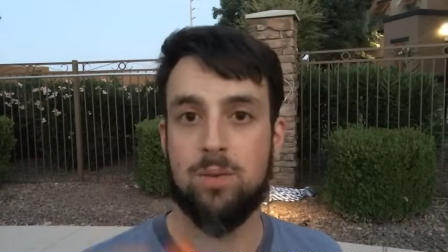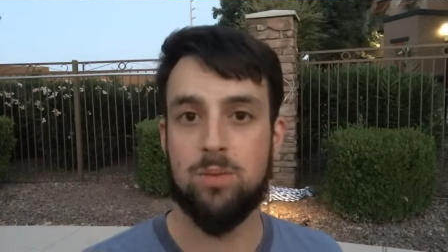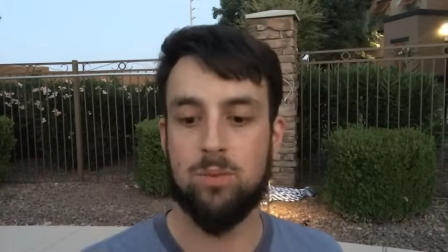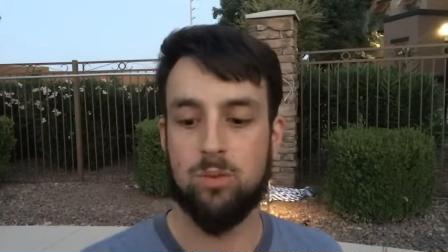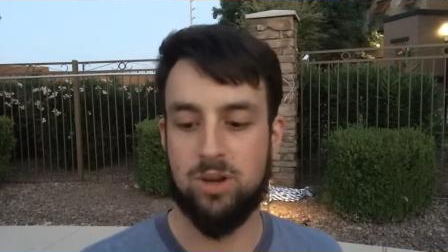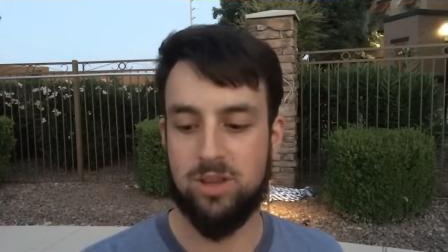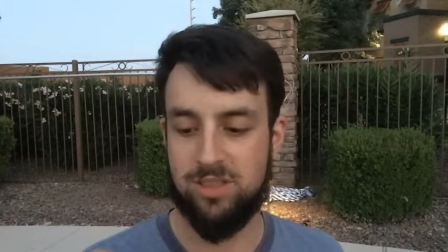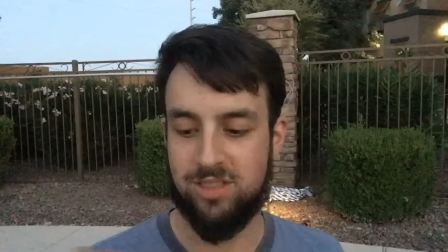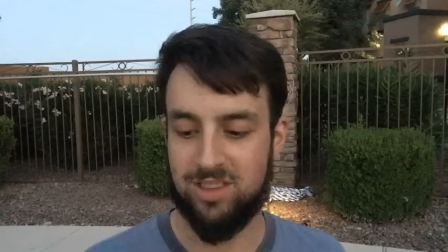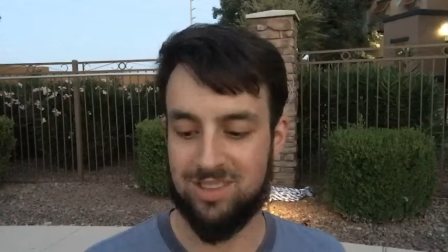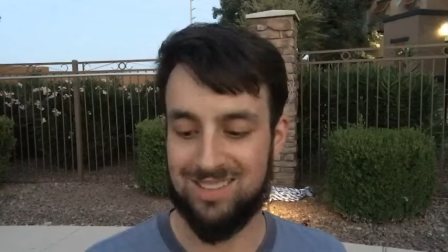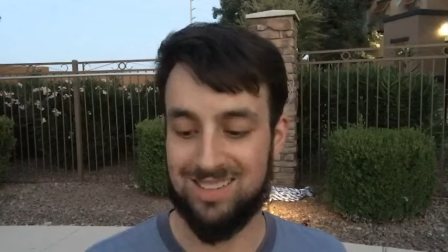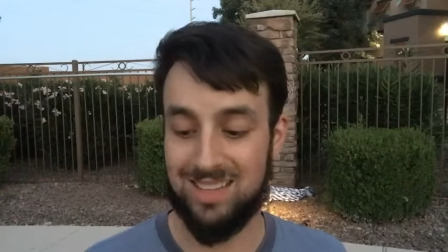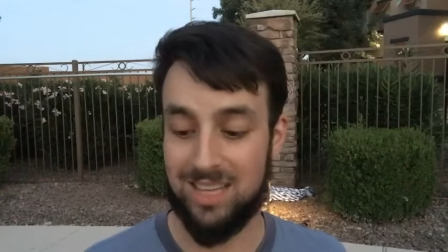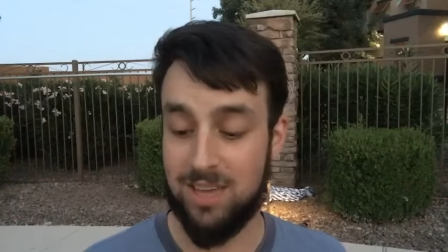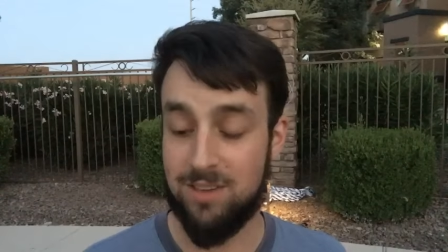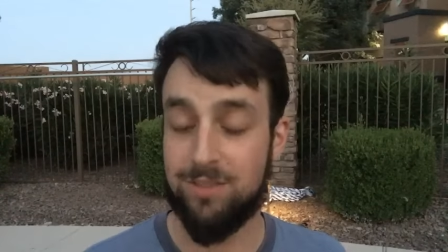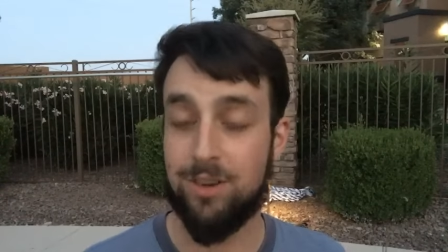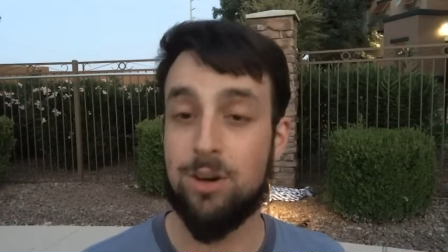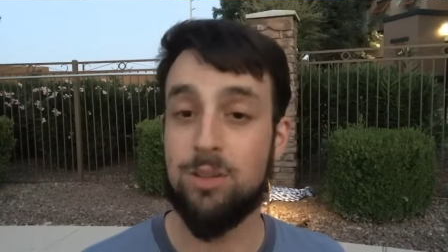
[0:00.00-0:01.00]
with this
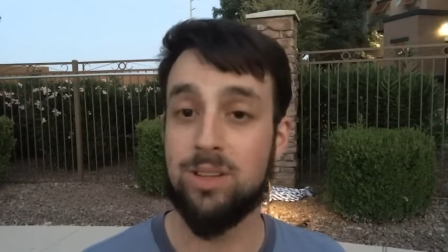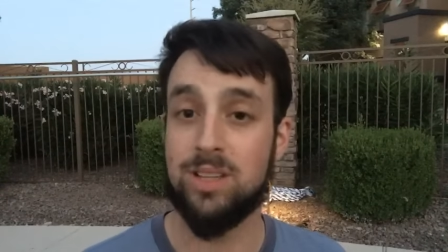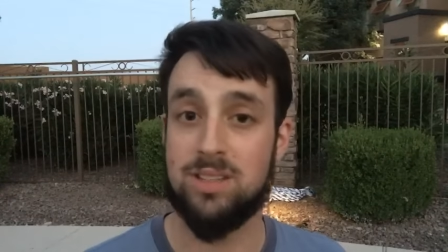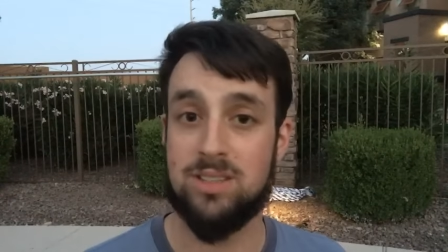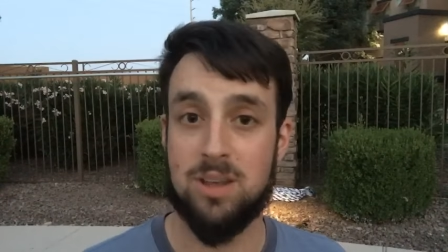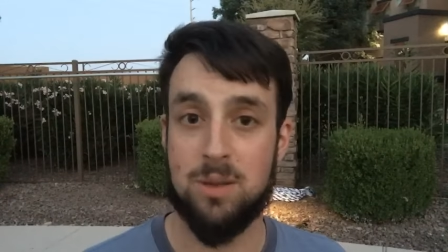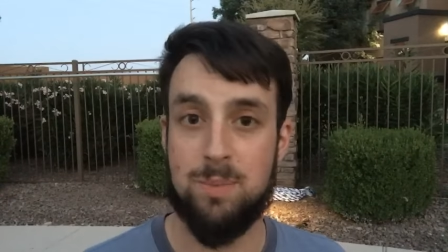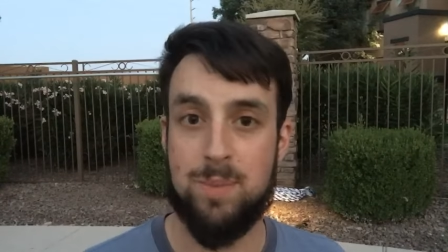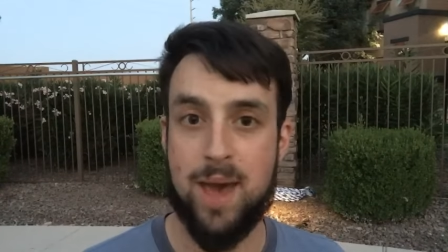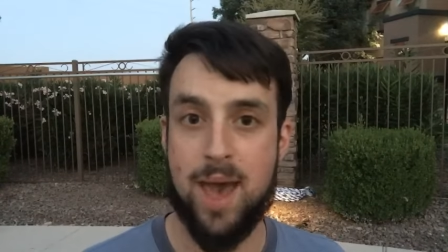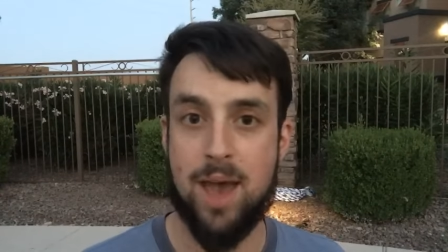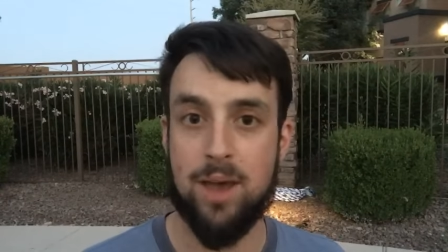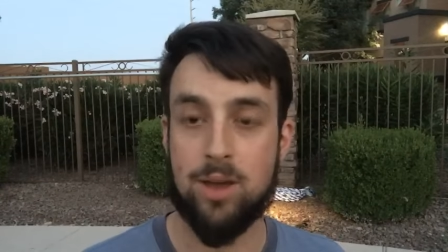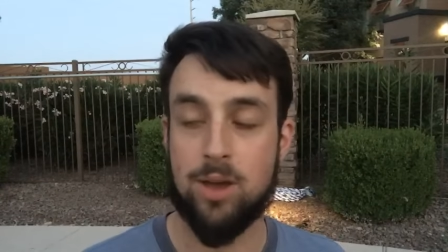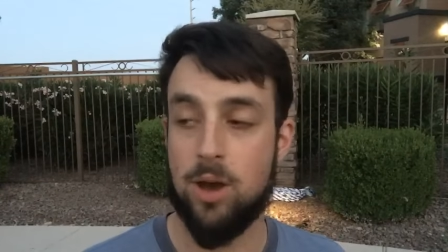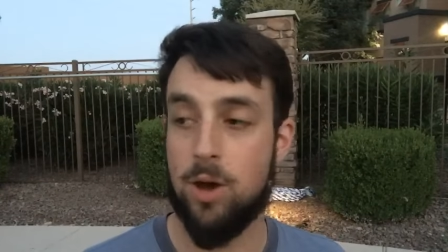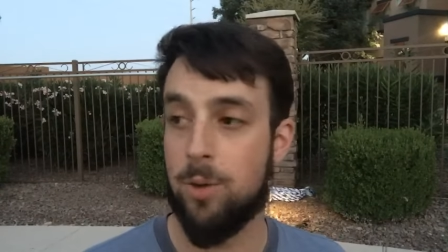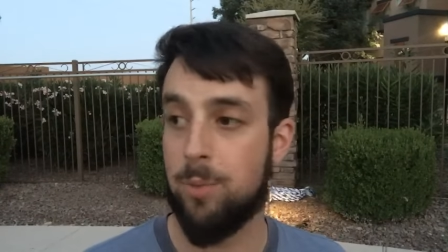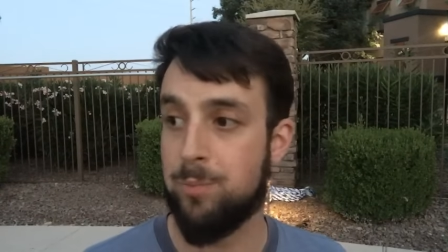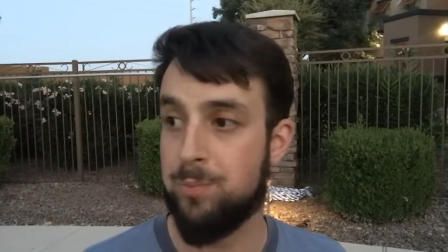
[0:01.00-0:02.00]
leaf-only
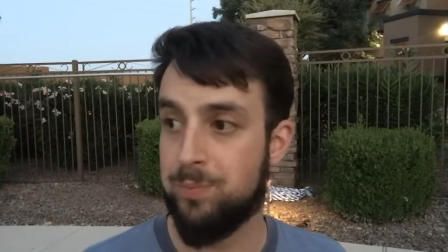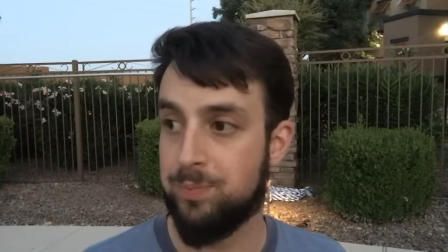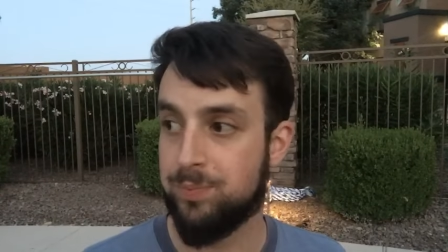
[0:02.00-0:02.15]
tobacco,